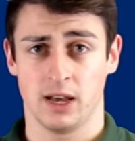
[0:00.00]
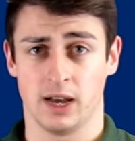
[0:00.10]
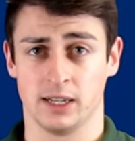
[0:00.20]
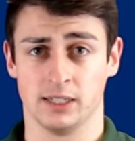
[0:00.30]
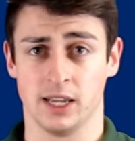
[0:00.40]

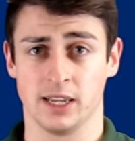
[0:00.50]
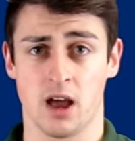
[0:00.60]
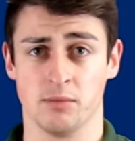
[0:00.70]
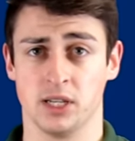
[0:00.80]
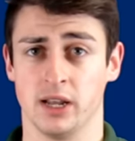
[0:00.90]
and
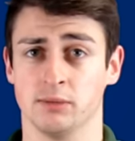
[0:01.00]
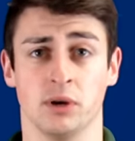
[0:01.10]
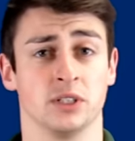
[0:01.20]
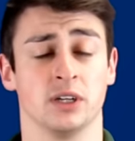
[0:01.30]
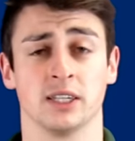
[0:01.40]
encapsulate
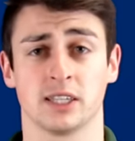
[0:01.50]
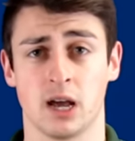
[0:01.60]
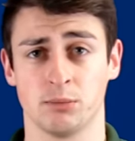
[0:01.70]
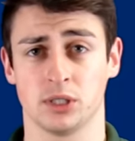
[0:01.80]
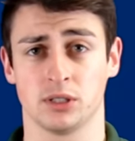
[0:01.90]
melting ice
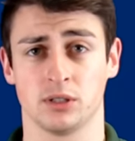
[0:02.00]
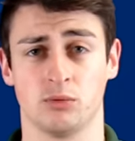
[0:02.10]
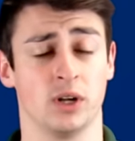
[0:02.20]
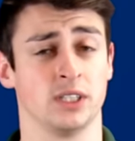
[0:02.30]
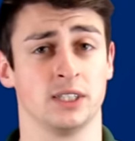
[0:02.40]
caps,
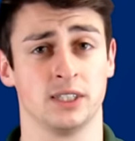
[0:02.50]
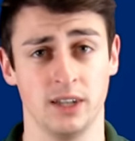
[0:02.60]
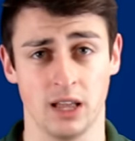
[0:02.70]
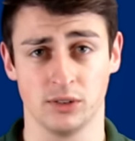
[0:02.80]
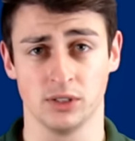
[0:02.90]
rising
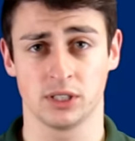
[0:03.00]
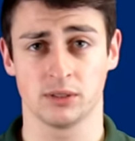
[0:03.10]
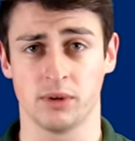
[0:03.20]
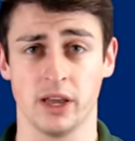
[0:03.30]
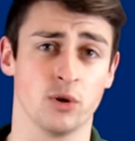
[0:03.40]
sea
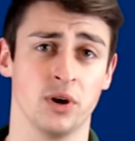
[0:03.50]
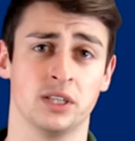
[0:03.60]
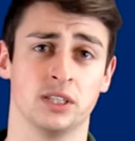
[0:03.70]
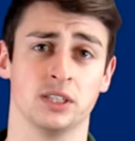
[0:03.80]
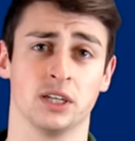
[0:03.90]
levels,
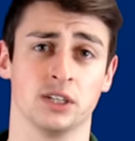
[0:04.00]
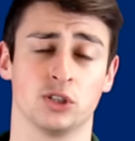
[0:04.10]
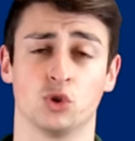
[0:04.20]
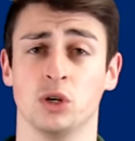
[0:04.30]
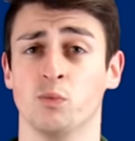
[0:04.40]
increases in
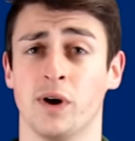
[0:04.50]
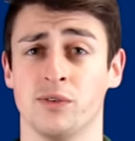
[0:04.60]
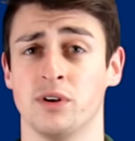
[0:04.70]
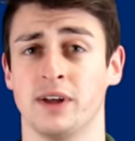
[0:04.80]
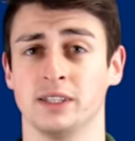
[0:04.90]
extreme
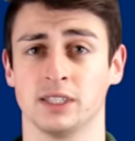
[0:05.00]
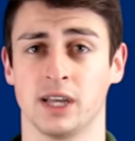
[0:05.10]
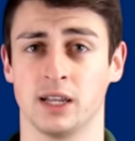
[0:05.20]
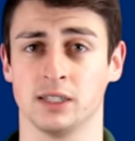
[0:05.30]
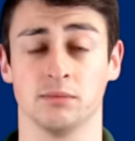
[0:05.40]
weather events,
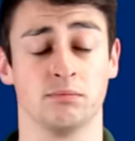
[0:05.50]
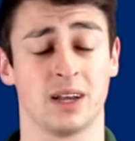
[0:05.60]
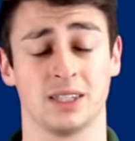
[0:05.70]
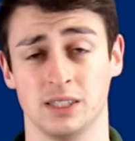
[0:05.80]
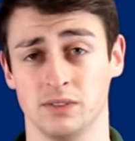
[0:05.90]
and
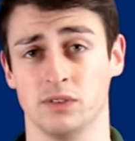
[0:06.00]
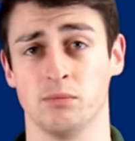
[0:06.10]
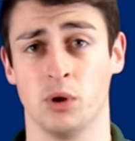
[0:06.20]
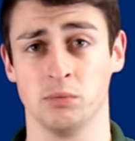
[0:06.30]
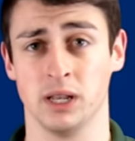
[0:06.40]

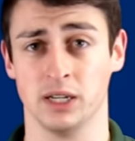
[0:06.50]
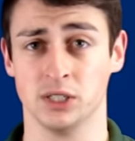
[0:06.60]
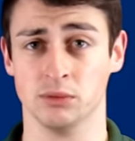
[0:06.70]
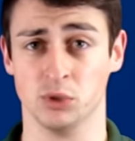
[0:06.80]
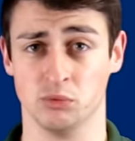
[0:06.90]
massive
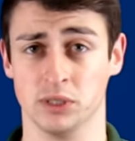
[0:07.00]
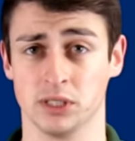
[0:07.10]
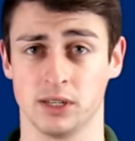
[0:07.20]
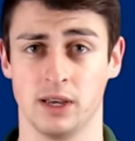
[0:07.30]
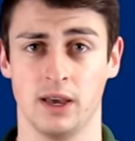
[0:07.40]
population movements.